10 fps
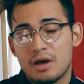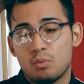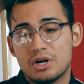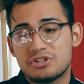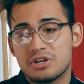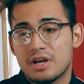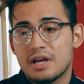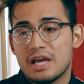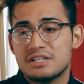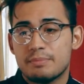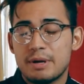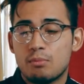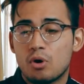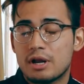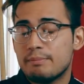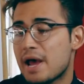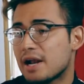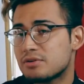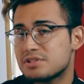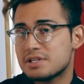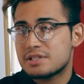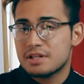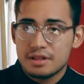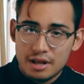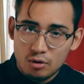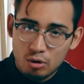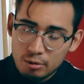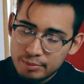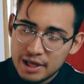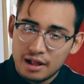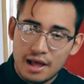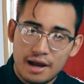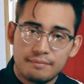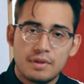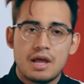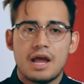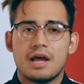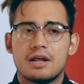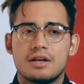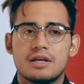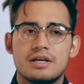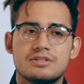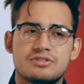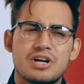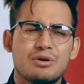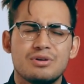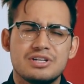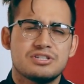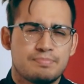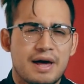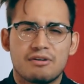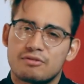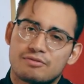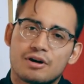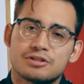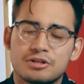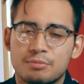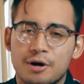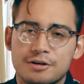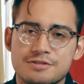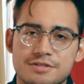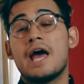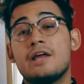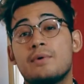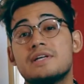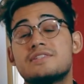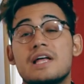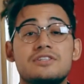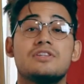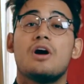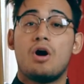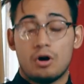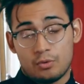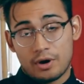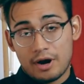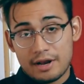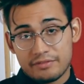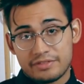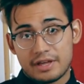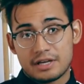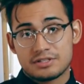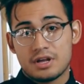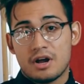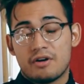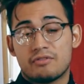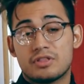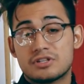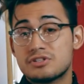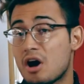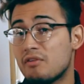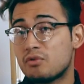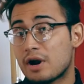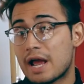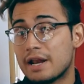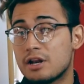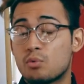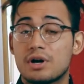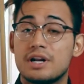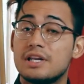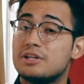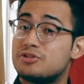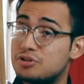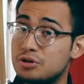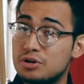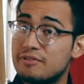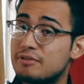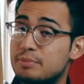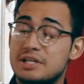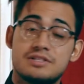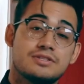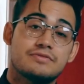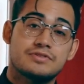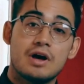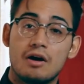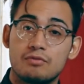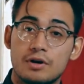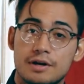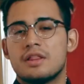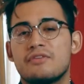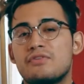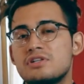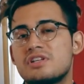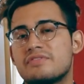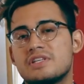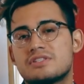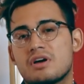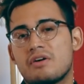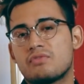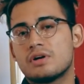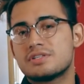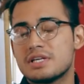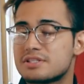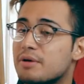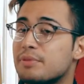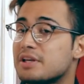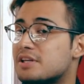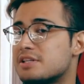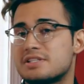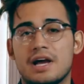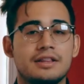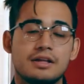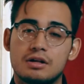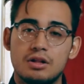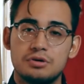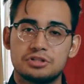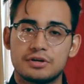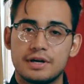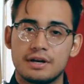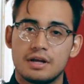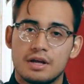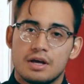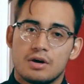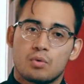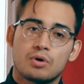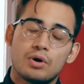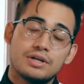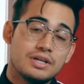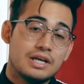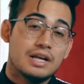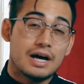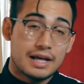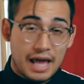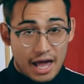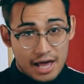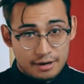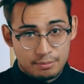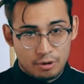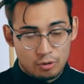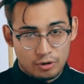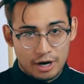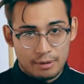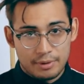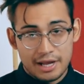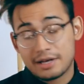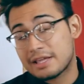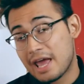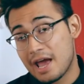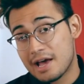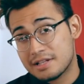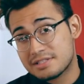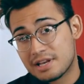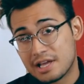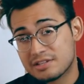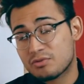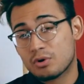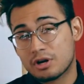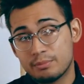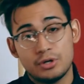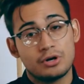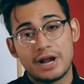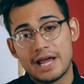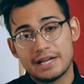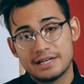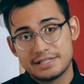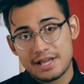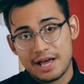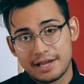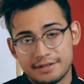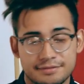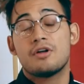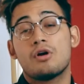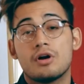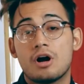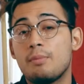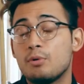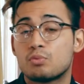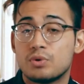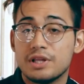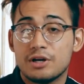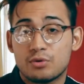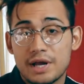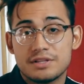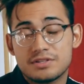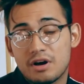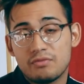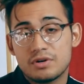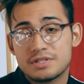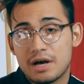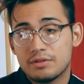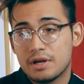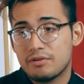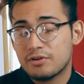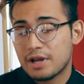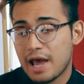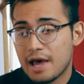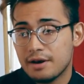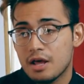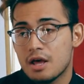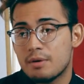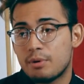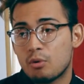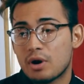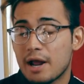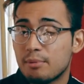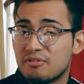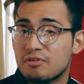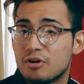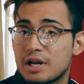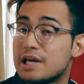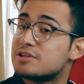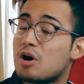which is a bit more impact resistant than normal PLA and is generally just better for functional parts. Anyways, that's the hardware end of things. For the software end, we're gonna need two different pieces of software. The first of these softwares is something to design the enclosure in. We're going to need a CAD program, and CAD stands for Computer Aided Design. There are a couple really great softwares out there for CAD, but what I prefer is